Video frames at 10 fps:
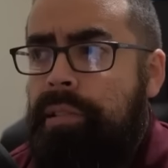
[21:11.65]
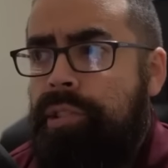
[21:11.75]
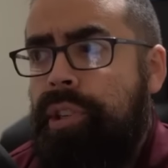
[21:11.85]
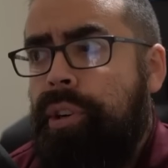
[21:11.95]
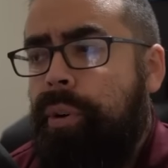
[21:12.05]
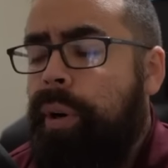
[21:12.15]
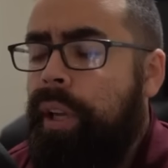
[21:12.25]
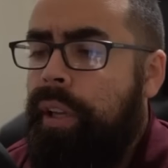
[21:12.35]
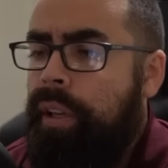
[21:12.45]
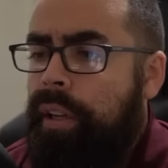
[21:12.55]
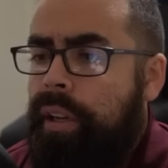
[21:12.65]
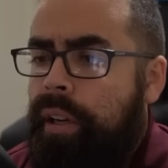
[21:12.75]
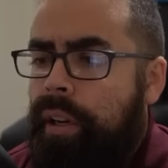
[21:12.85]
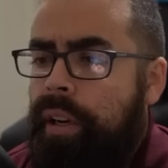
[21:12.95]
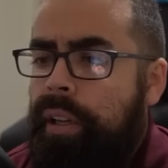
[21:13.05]
So,
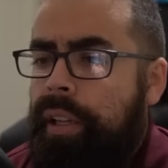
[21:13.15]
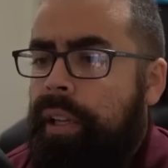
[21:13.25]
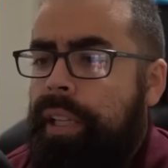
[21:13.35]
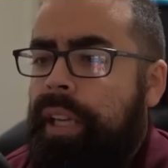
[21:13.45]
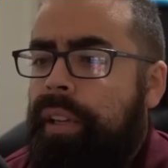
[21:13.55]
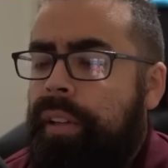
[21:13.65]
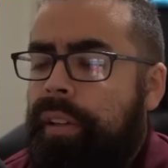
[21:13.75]
again,